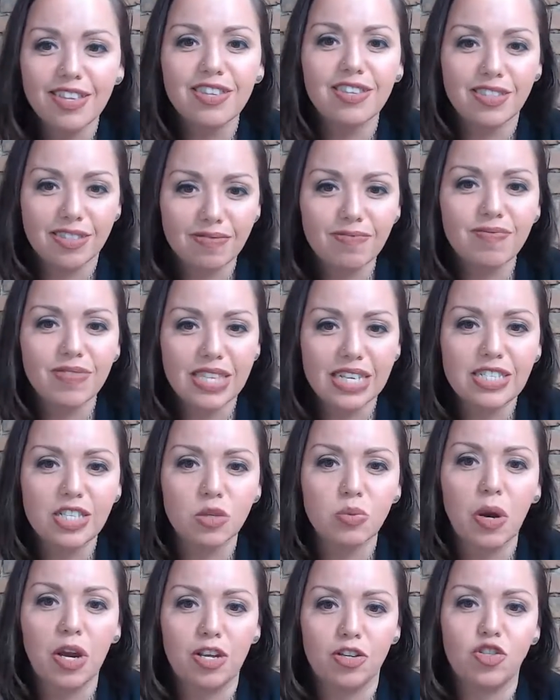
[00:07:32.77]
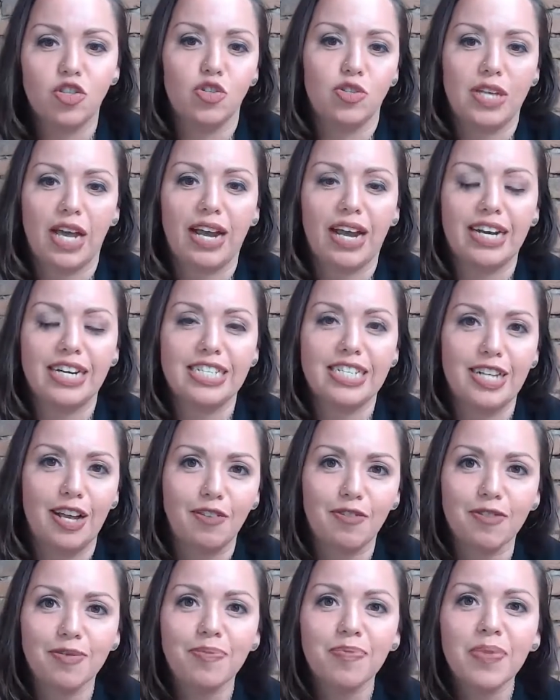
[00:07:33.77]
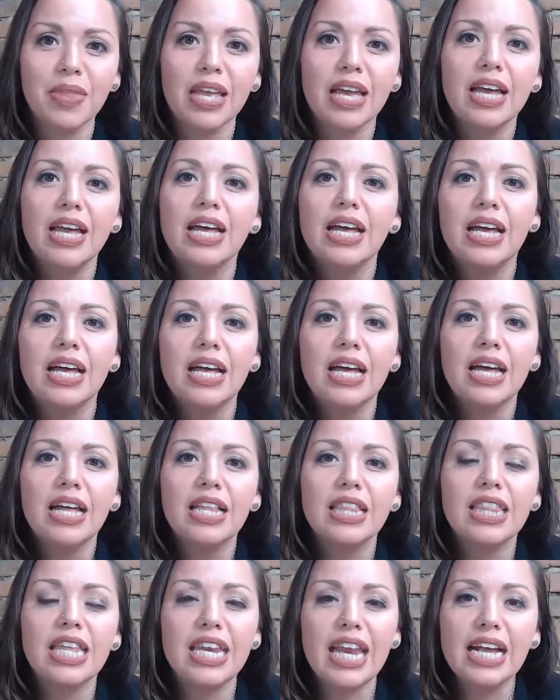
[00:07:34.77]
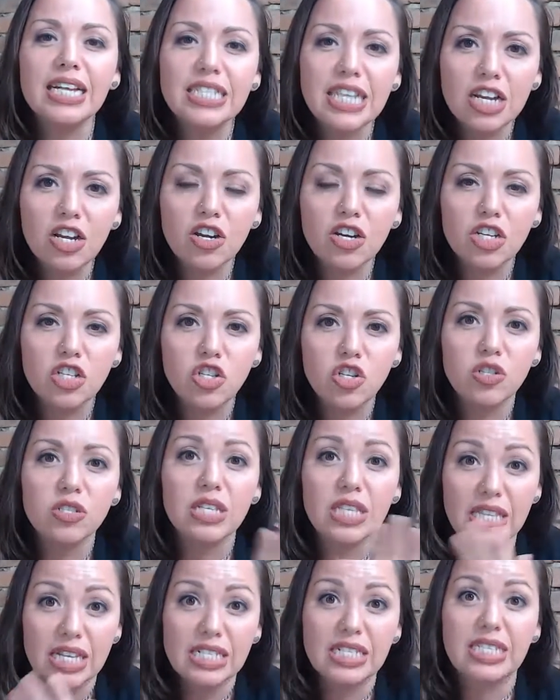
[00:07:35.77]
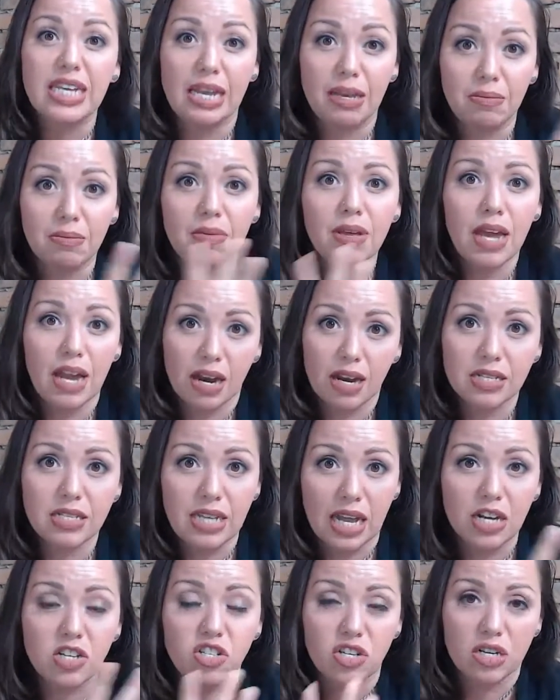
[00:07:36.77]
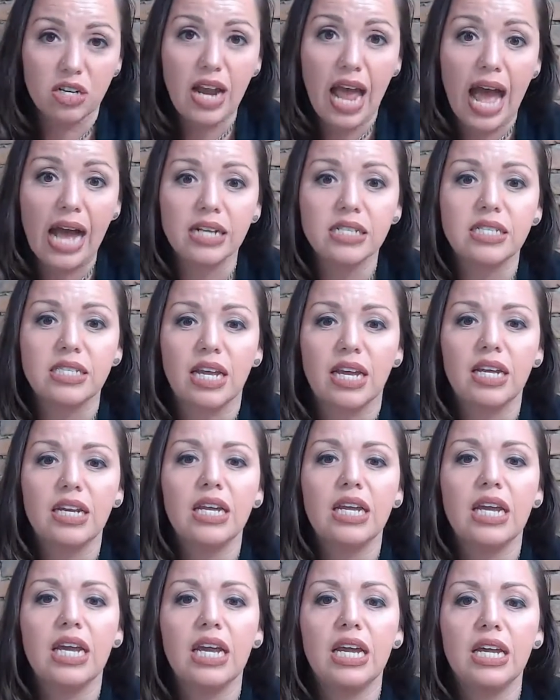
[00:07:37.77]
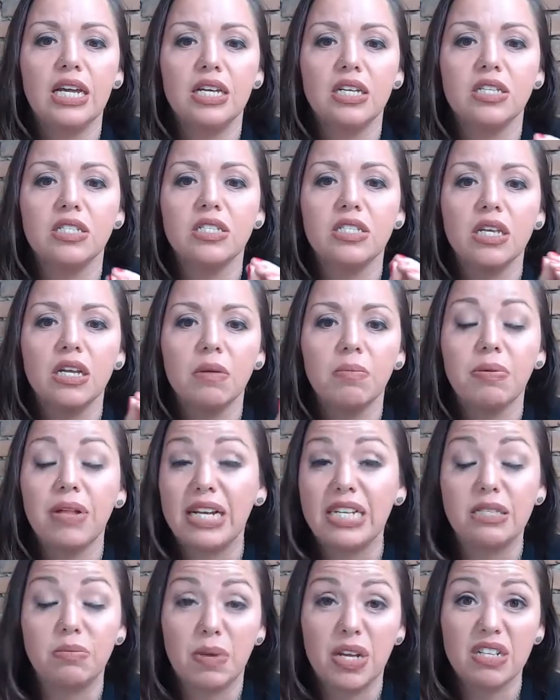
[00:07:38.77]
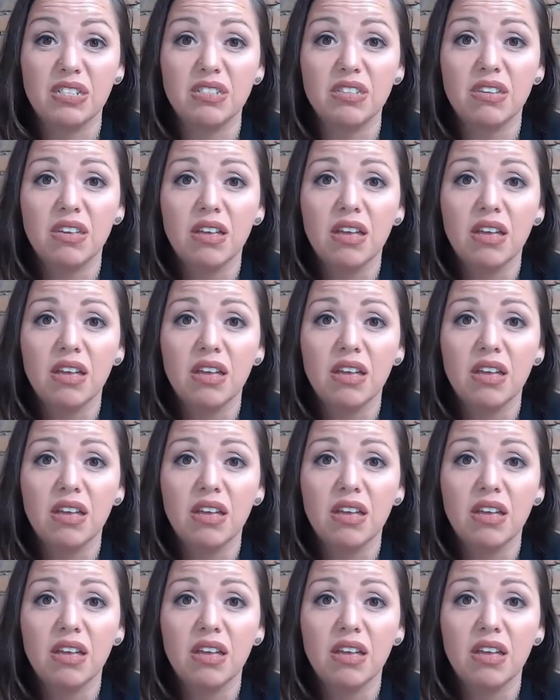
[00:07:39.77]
this is where you choose that kind of stuff. The next thing you're going to choose in the same section, ad set, is placement.